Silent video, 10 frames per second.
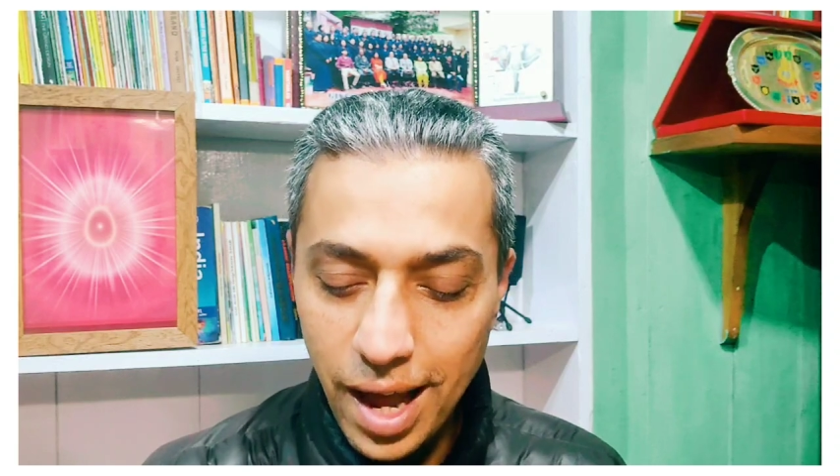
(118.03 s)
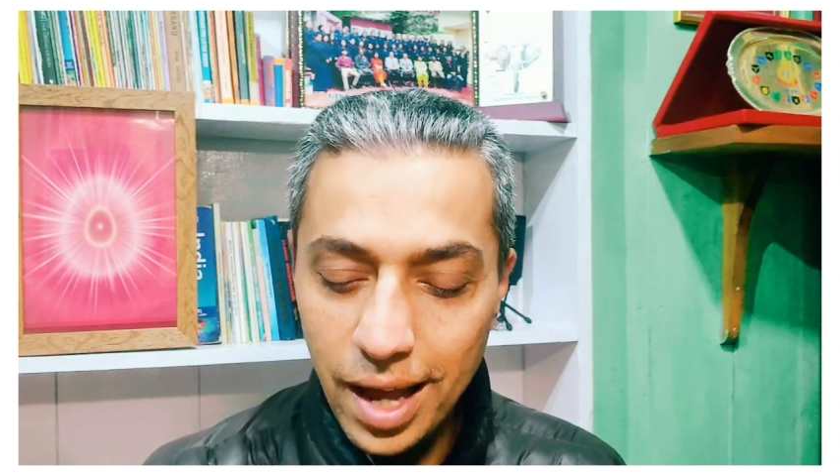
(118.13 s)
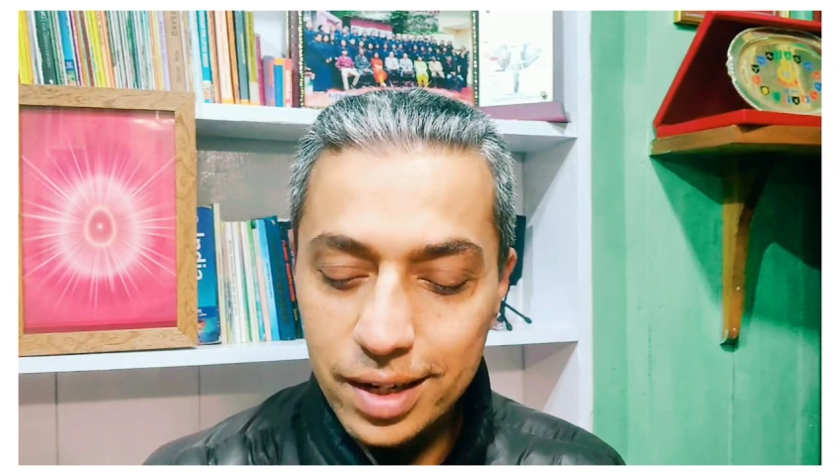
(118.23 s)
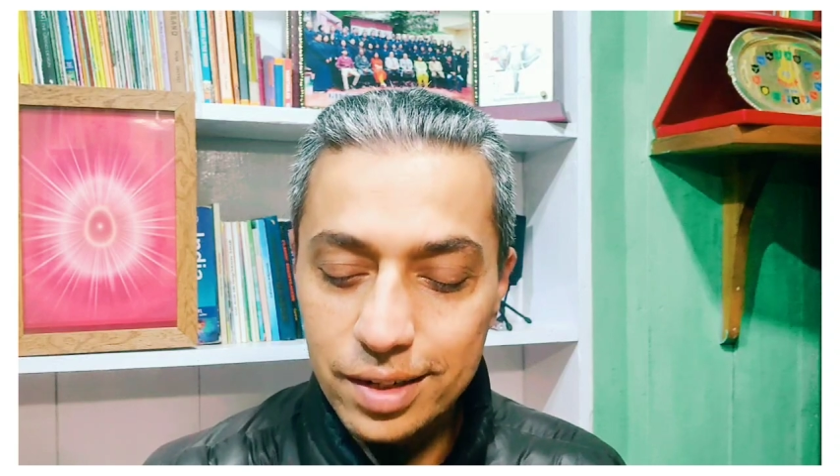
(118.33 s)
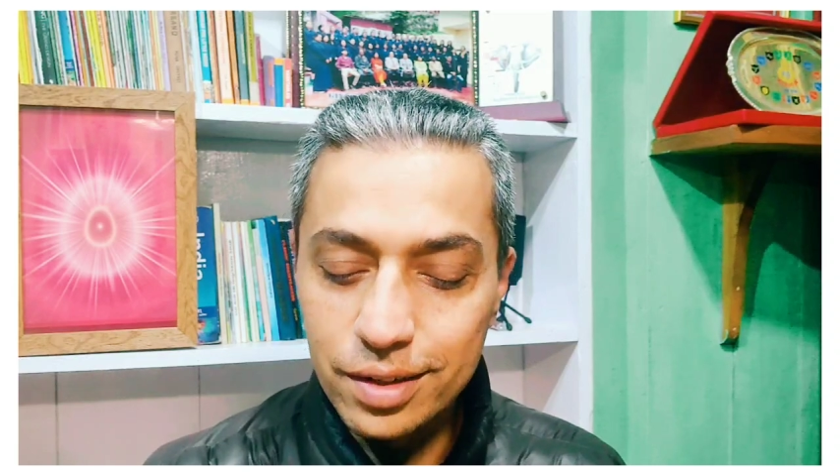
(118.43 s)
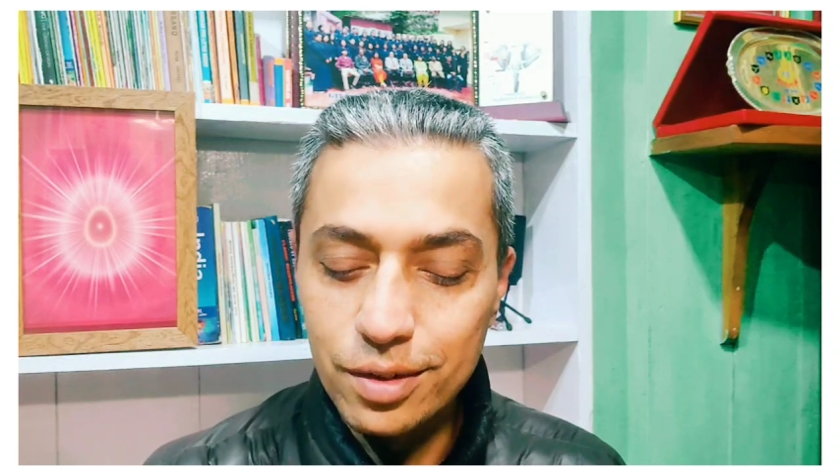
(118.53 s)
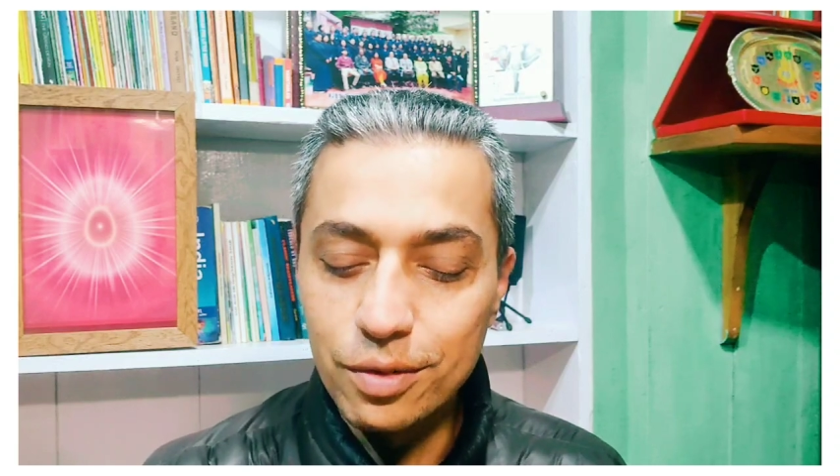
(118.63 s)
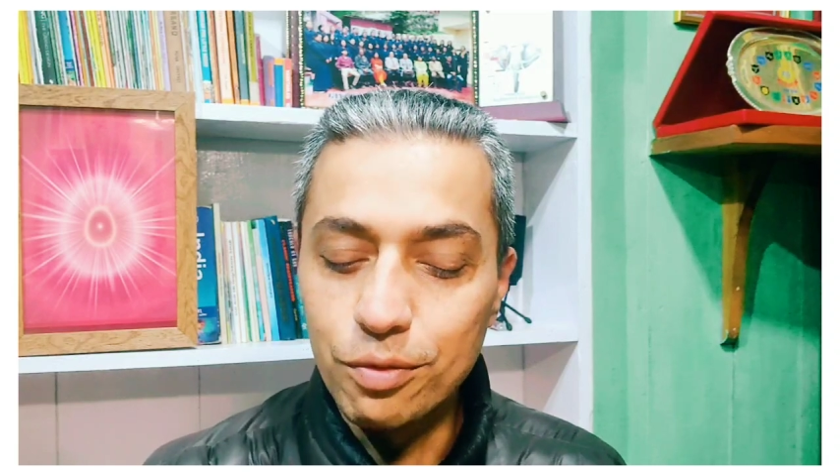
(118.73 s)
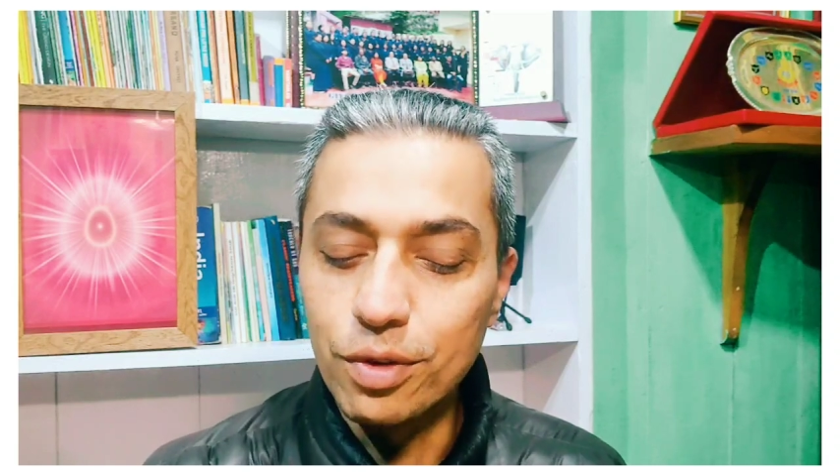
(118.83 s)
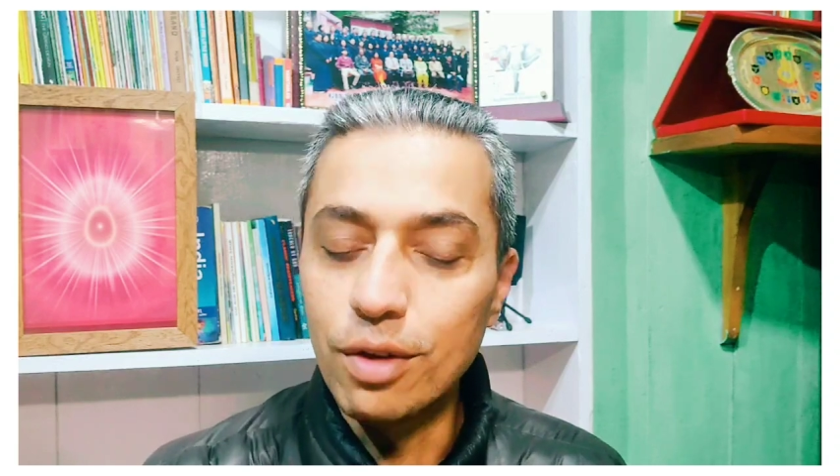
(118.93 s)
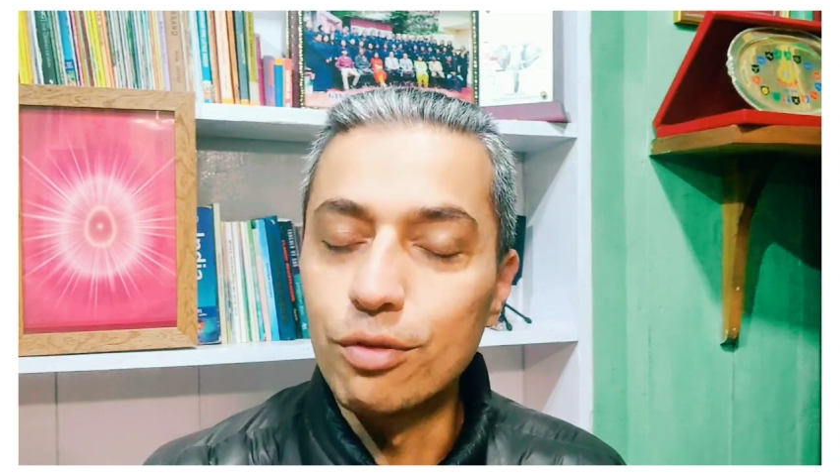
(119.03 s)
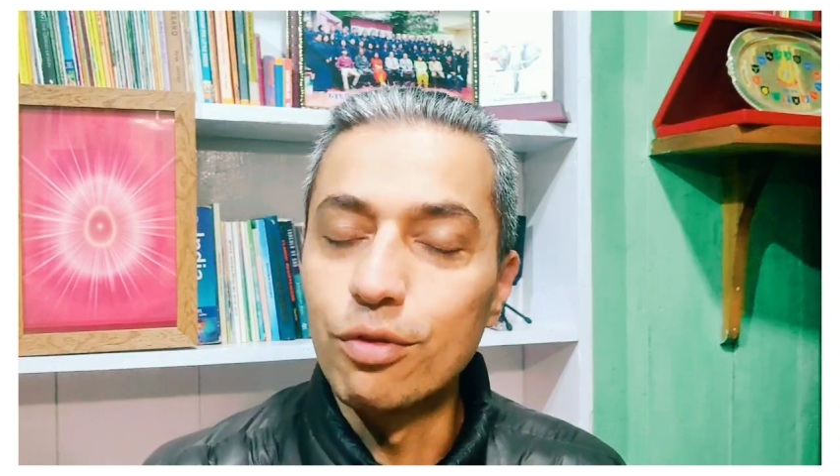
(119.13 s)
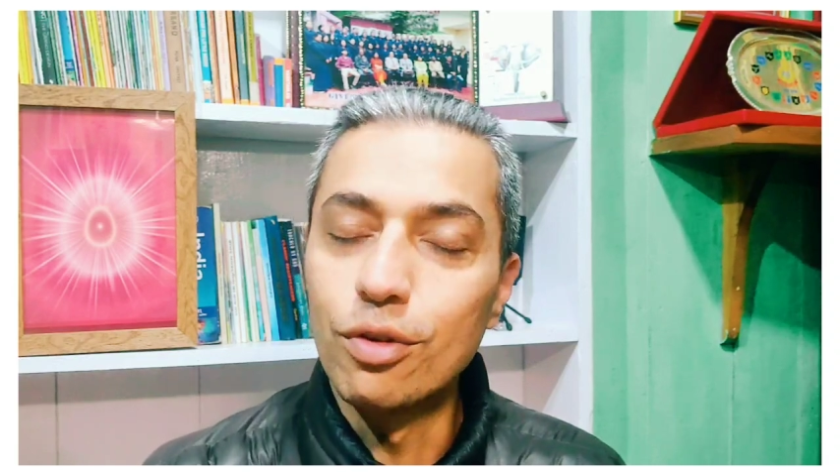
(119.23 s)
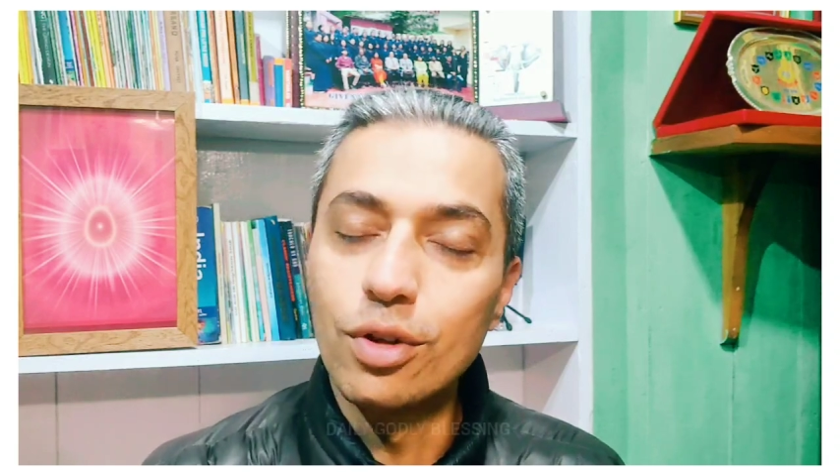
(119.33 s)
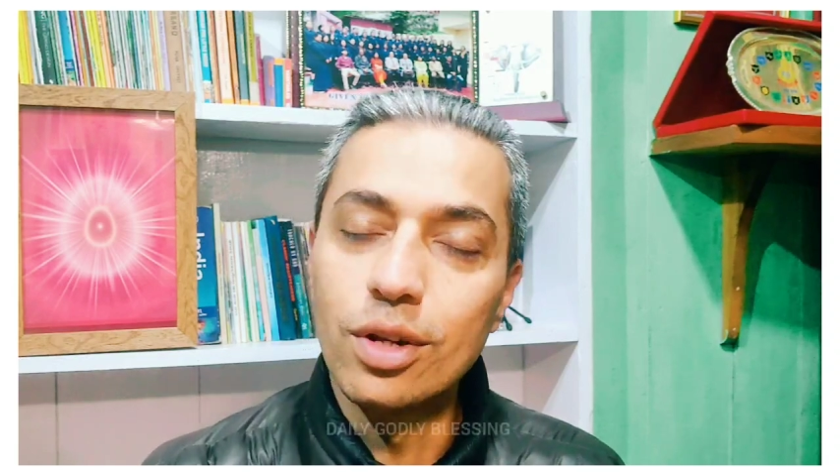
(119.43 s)
and we are
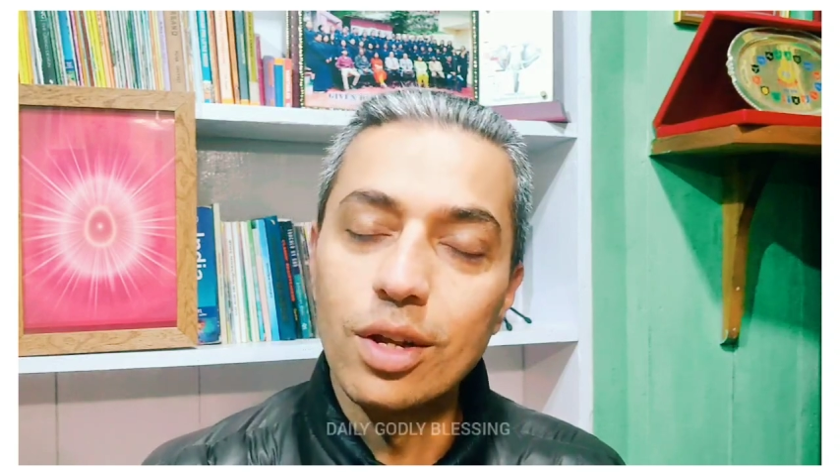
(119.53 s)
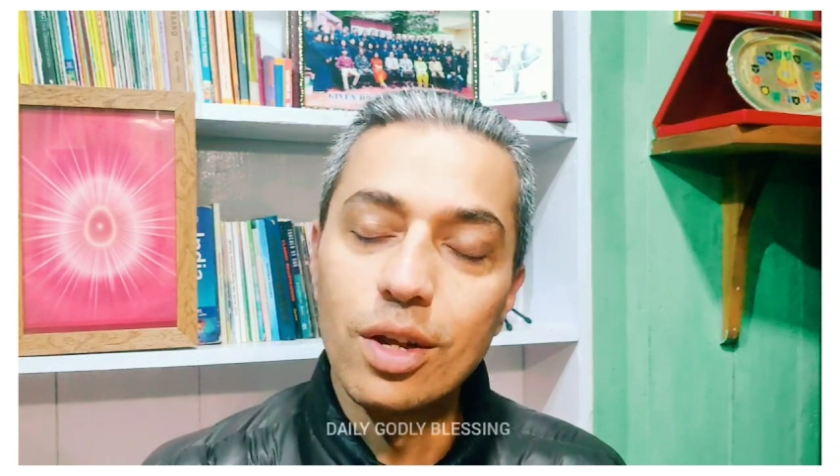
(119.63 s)
full